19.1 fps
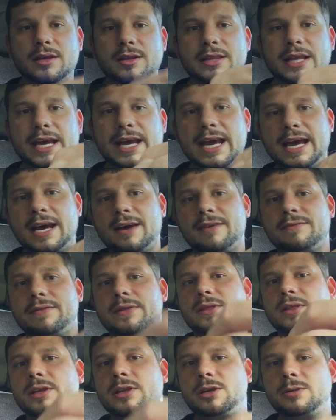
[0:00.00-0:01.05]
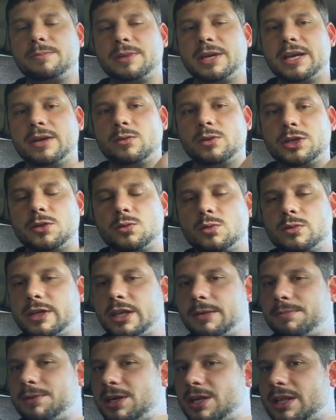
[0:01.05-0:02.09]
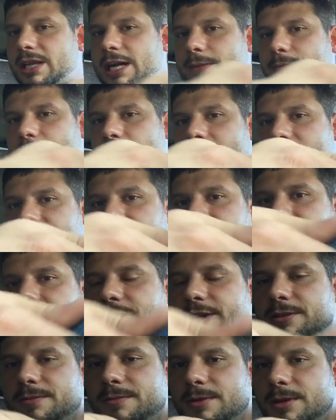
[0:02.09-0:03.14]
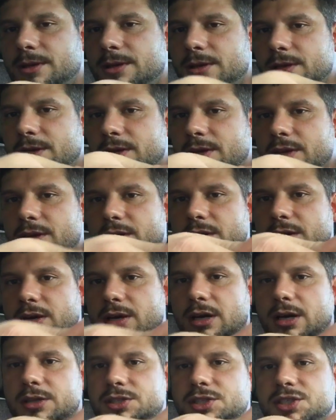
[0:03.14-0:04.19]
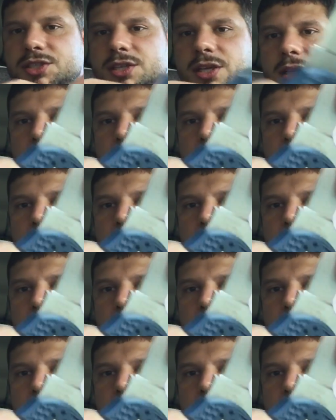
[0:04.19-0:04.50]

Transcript: they have a little bit, when you really put a lot of pressure on them, just a